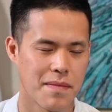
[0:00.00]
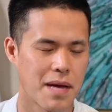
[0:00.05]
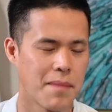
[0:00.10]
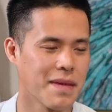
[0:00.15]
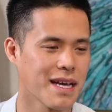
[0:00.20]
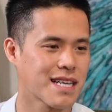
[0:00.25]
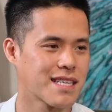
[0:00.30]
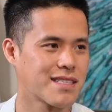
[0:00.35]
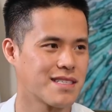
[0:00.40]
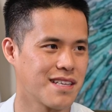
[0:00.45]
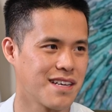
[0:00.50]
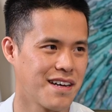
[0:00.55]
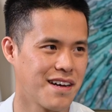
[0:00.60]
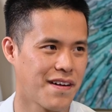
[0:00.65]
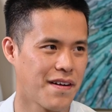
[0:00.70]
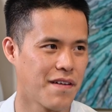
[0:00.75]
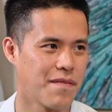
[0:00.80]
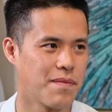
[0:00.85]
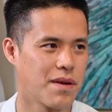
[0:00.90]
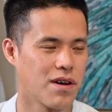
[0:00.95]
mix
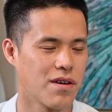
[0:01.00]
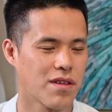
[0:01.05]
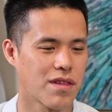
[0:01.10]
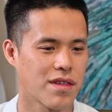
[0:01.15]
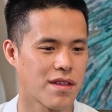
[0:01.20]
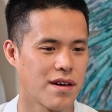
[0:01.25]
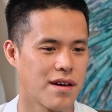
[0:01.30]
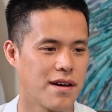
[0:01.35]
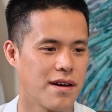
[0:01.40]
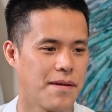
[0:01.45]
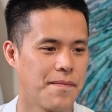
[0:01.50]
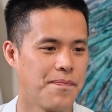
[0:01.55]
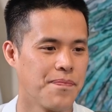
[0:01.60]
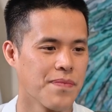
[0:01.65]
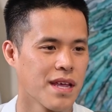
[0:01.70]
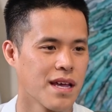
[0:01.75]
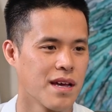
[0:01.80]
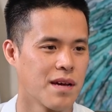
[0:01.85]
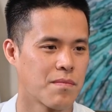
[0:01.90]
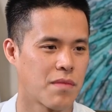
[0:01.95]
of both
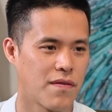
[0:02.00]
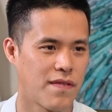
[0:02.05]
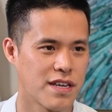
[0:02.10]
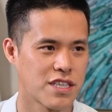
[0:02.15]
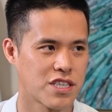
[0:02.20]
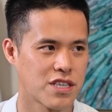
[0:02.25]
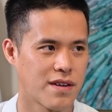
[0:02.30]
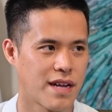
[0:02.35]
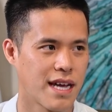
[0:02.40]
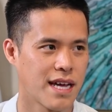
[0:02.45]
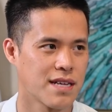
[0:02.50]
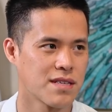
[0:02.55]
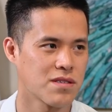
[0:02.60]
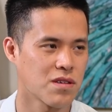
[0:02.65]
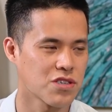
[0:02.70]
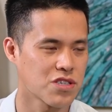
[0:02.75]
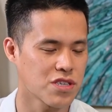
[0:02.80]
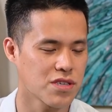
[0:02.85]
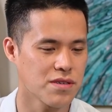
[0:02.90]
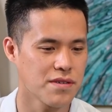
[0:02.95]
professional and
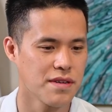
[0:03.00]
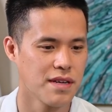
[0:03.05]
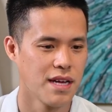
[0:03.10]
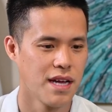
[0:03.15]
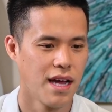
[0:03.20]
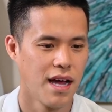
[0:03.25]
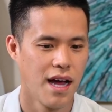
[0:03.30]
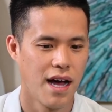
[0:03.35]
social.